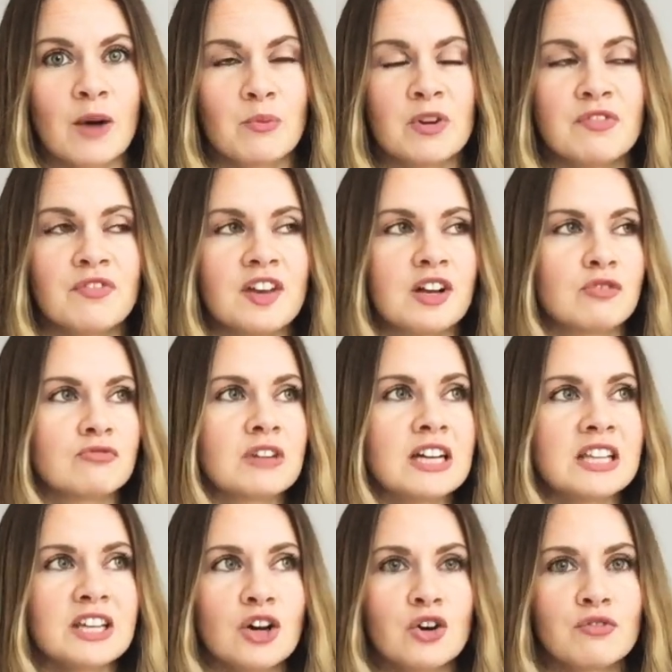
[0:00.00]
and we feel
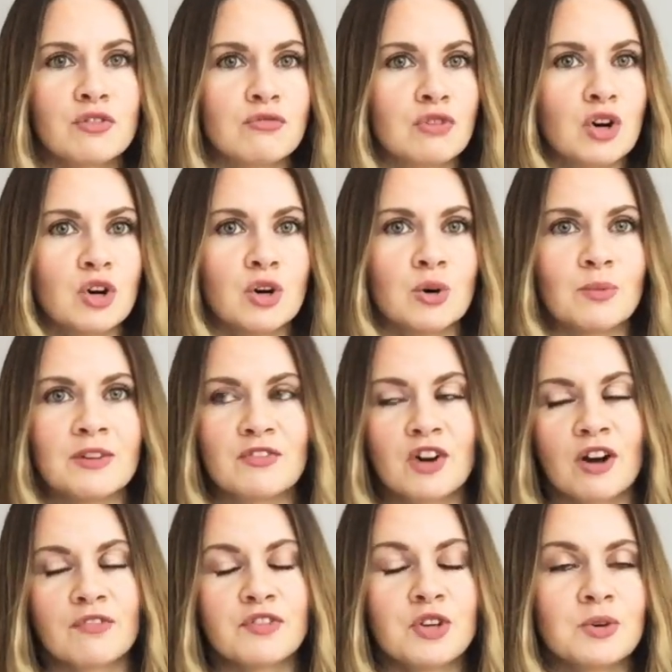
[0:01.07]
really overwrought, we've
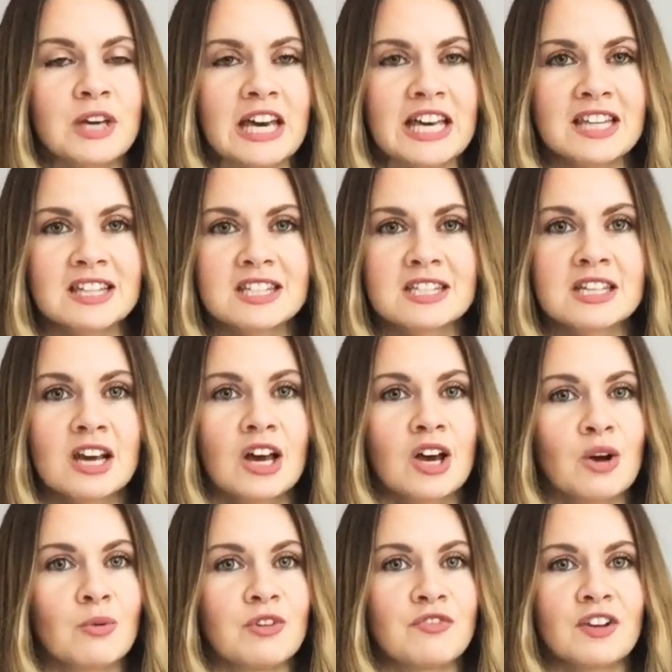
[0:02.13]
got a few kids,
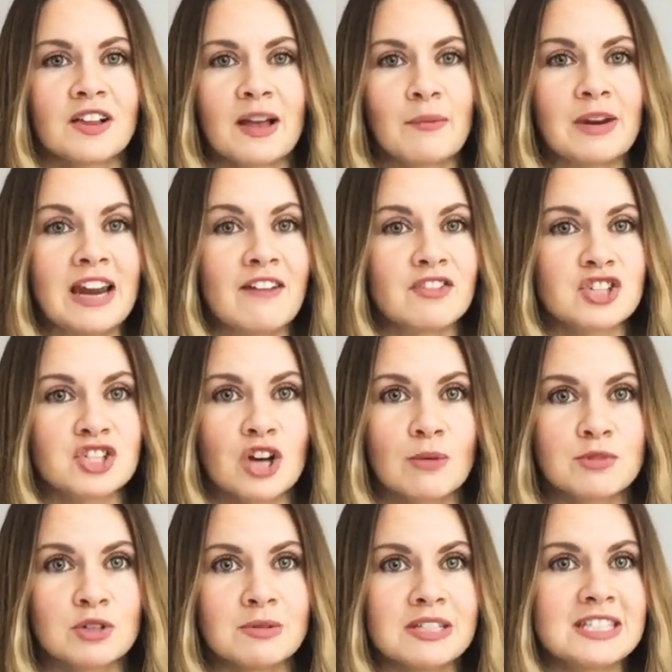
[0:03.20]
we feel like we never
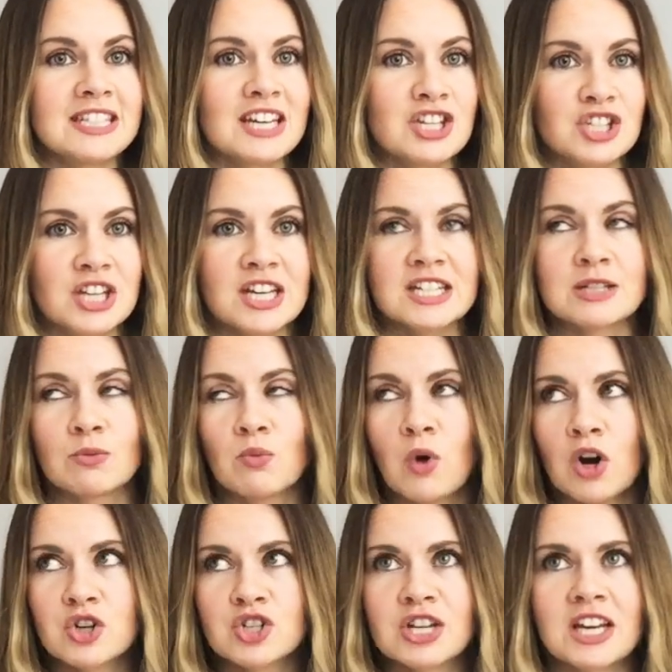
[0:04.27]
stop doing dishes and
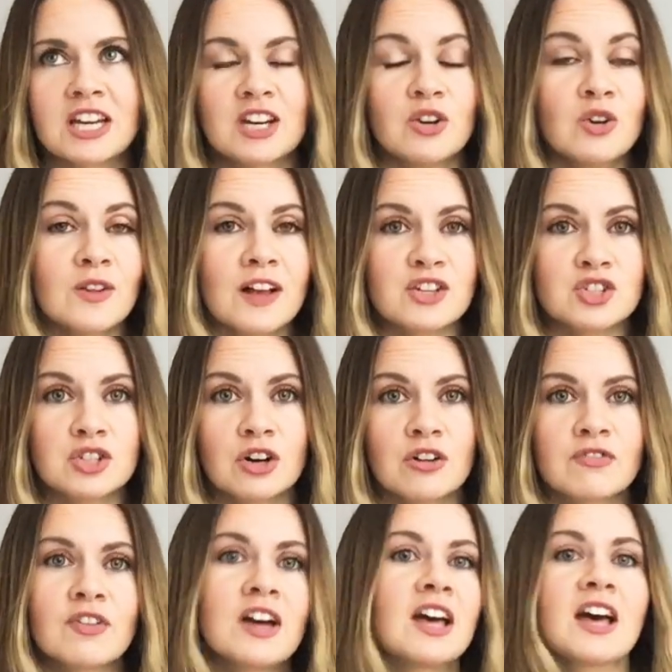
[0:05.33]
washing and all that stuff,